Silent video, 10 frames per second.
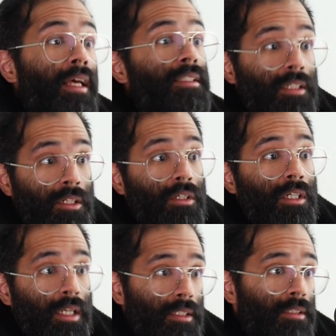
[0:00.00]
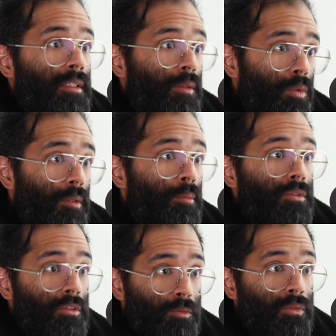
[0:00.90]
siRNAs that were
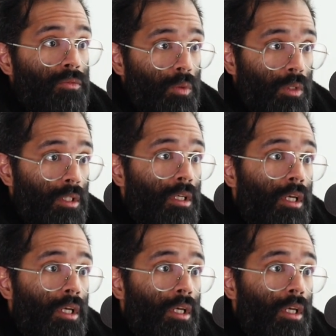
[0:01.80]
approved before.